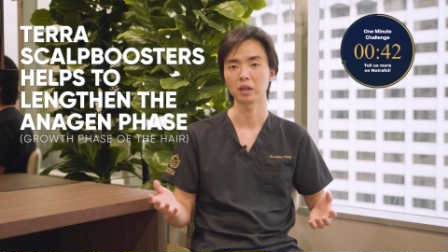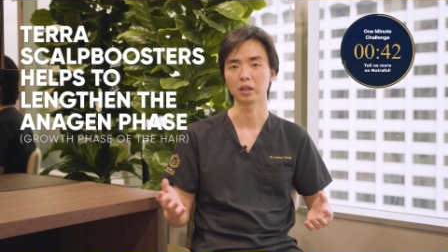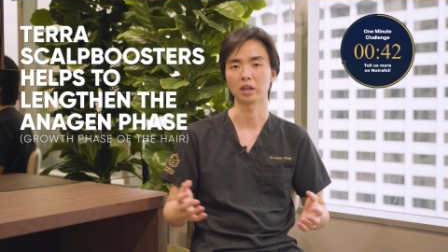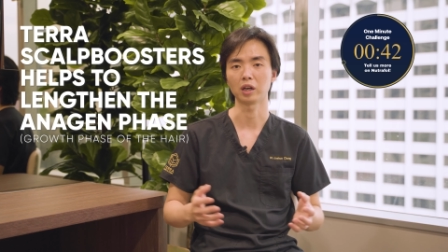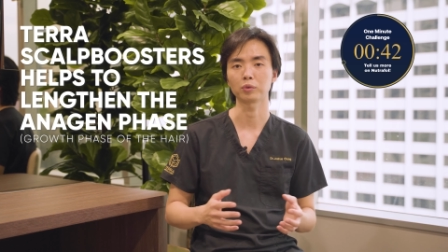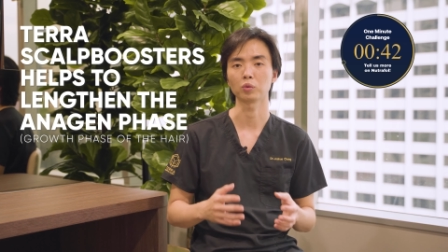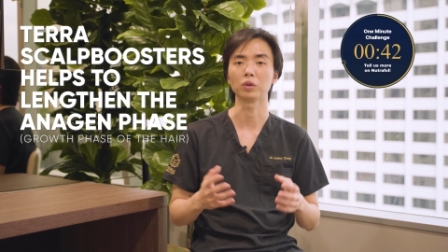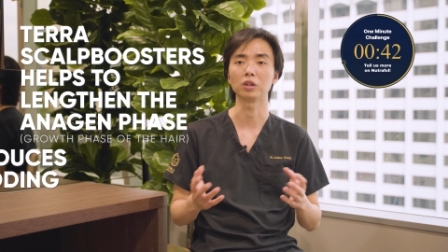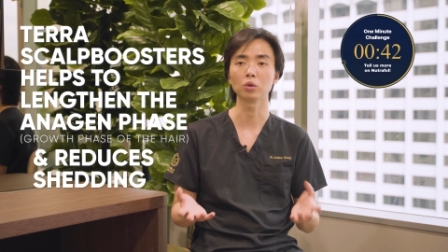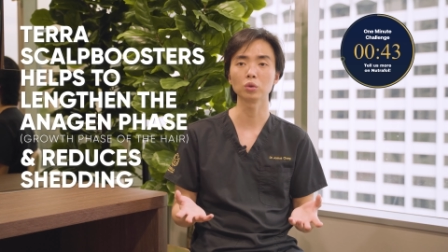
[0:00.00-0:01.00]
and help to
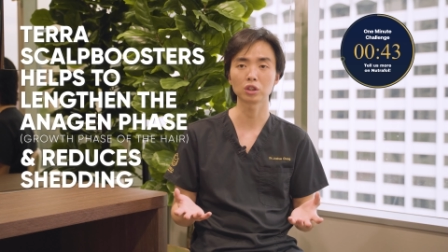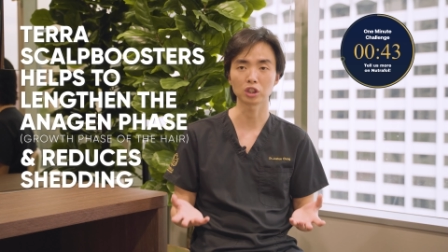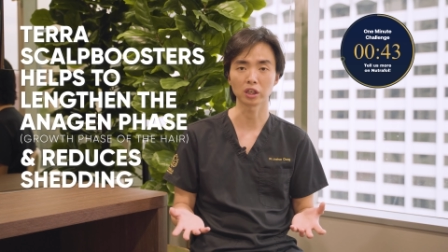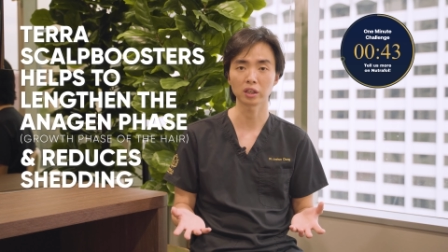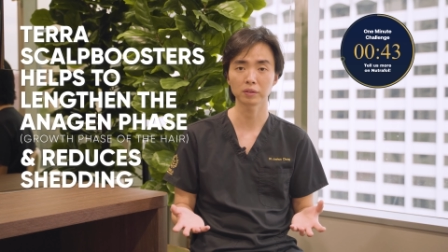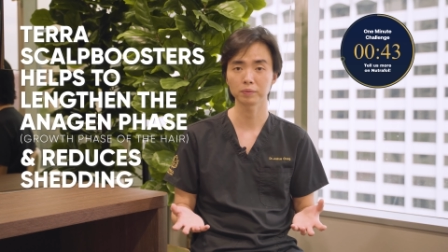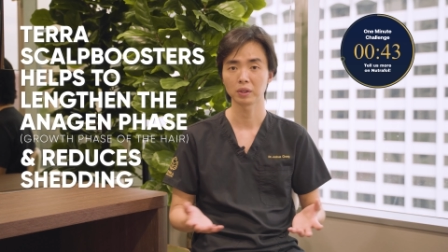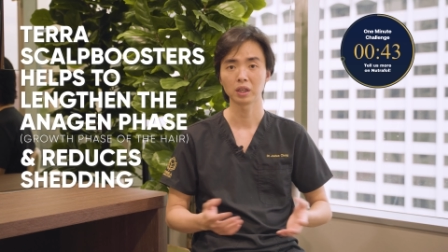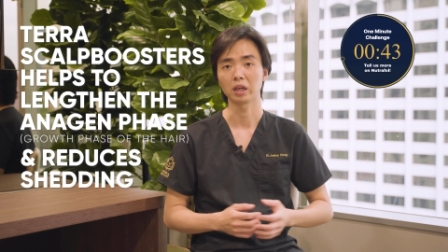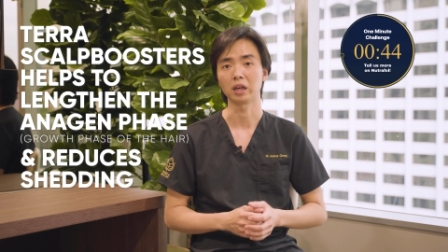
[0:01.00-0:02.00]
reduce shedding
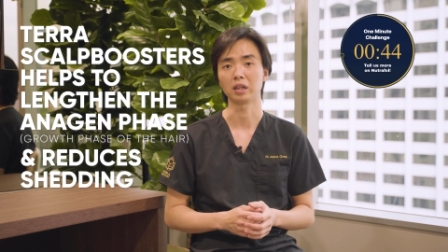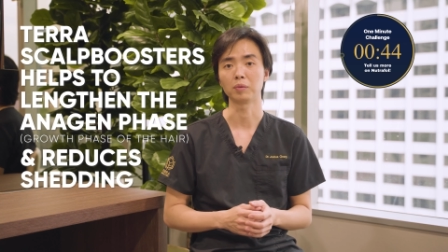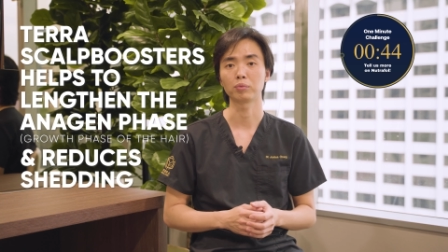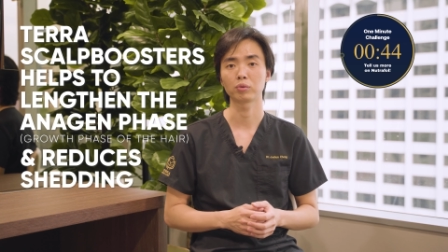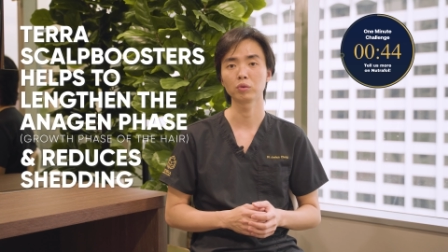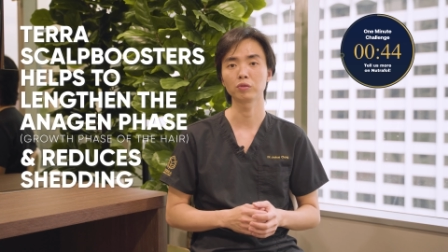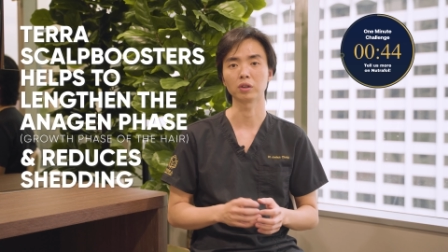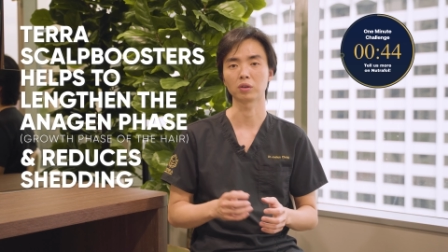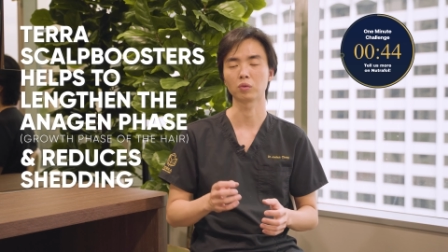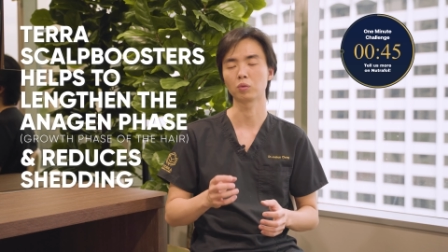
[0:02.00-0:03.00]
and improve
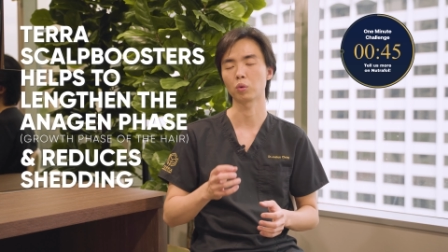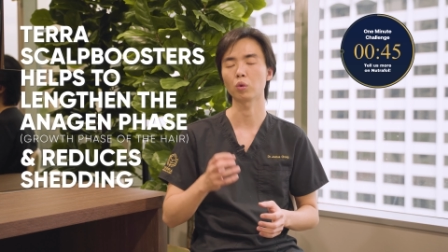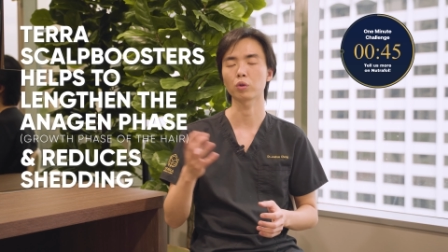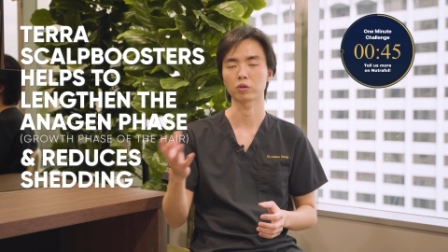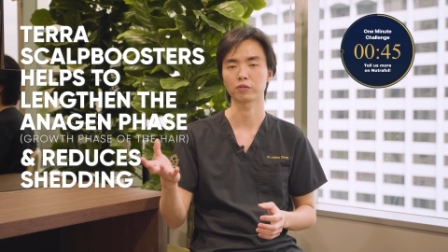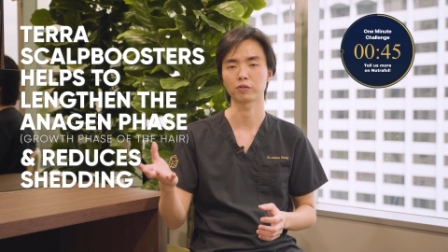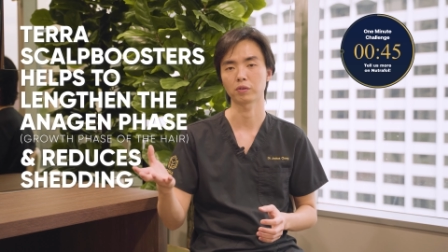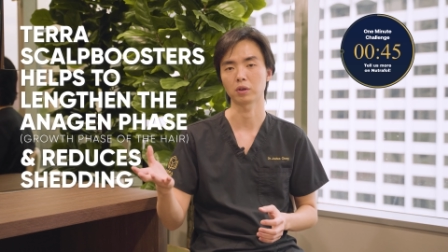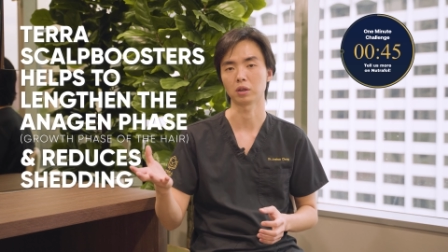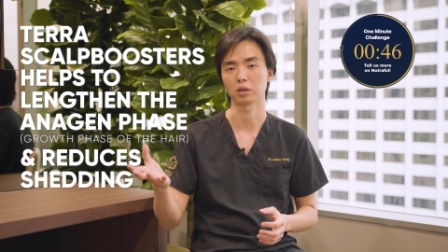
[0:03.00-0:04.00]
the growth of
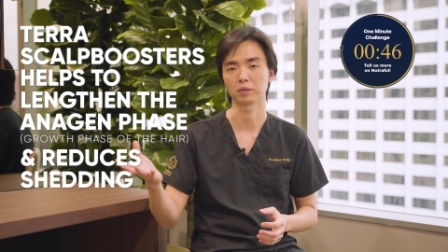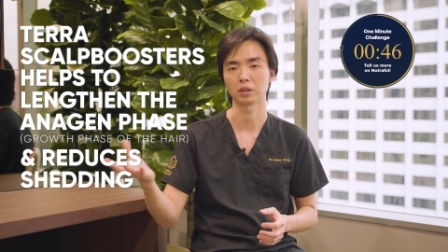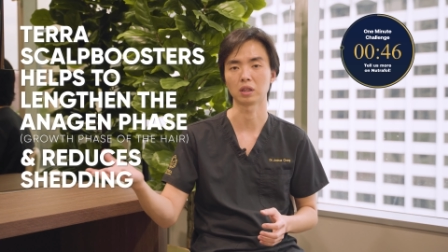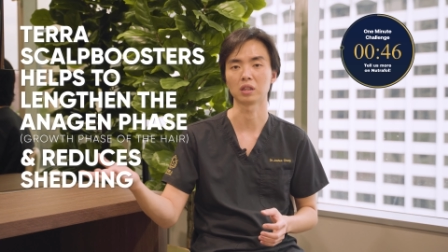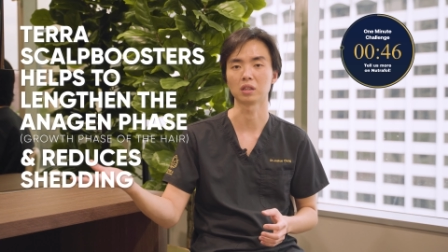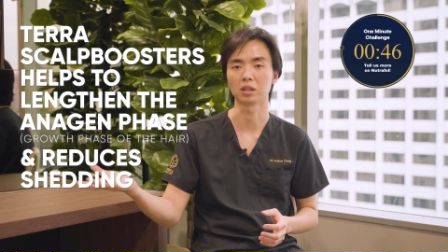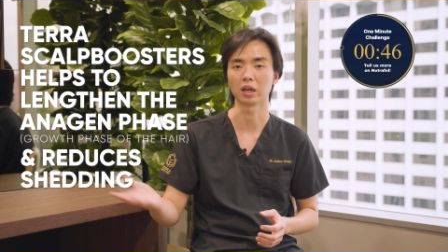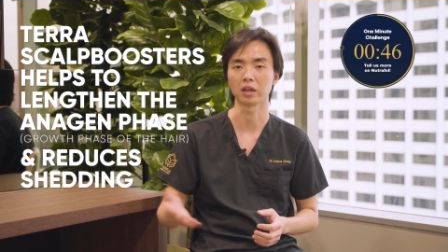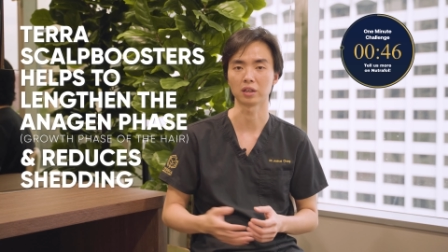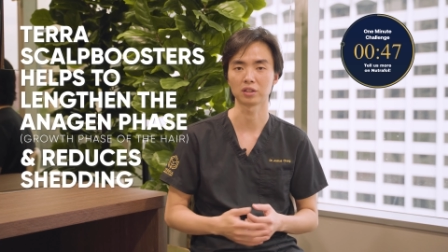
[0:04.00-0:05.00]
uh, the, the
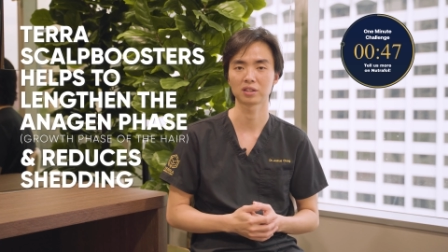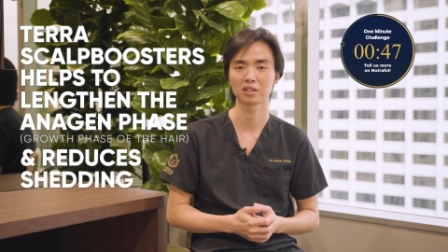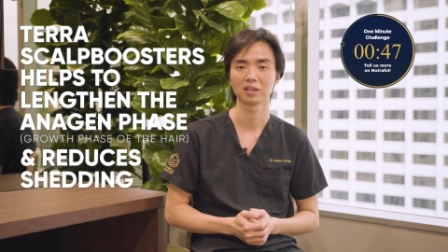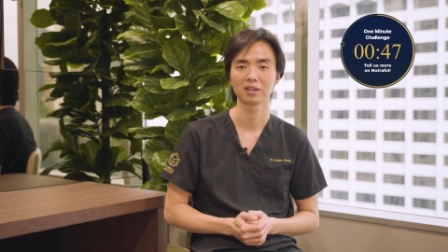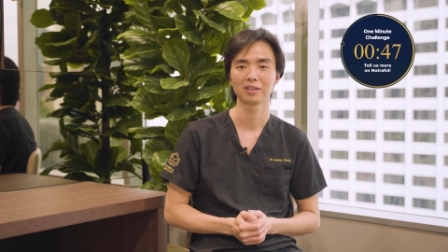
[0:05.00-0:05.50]
hairs.